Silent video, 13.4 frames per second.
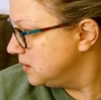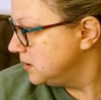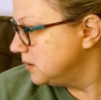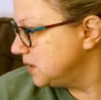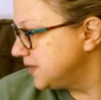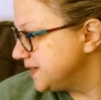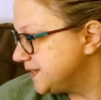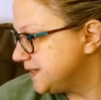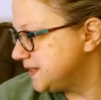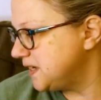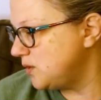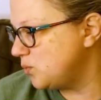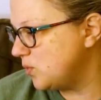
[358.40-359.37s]
Let's
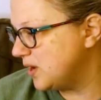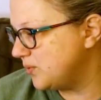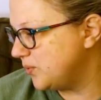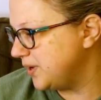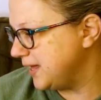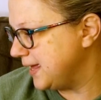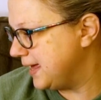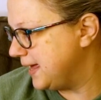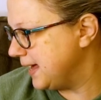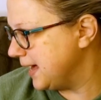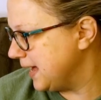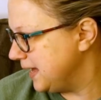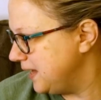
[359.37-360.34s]
see what we
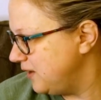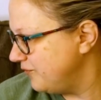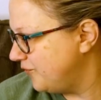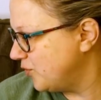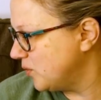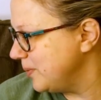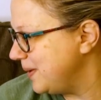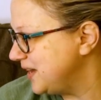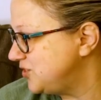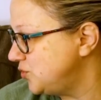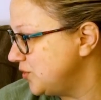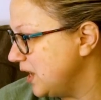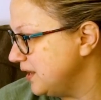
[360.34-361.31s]
got it for. We paid
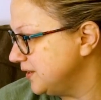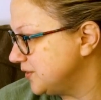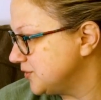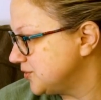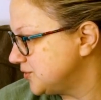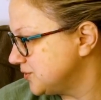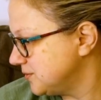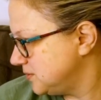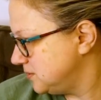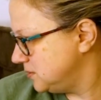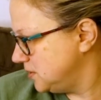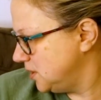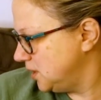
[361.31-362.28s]
$2.
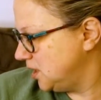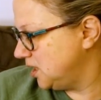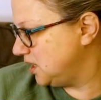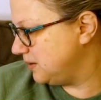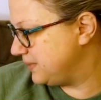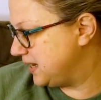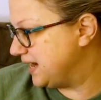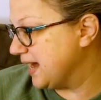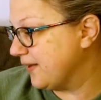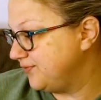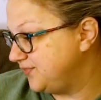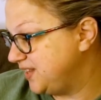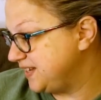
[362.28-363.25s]

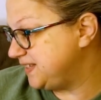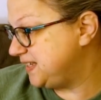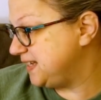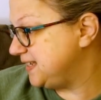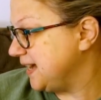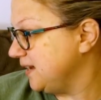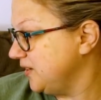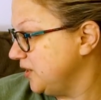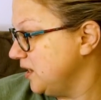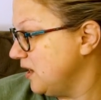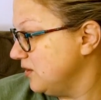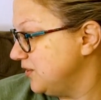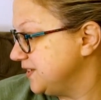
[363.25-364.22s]
Now this did take a little
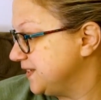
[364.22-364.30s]
longer to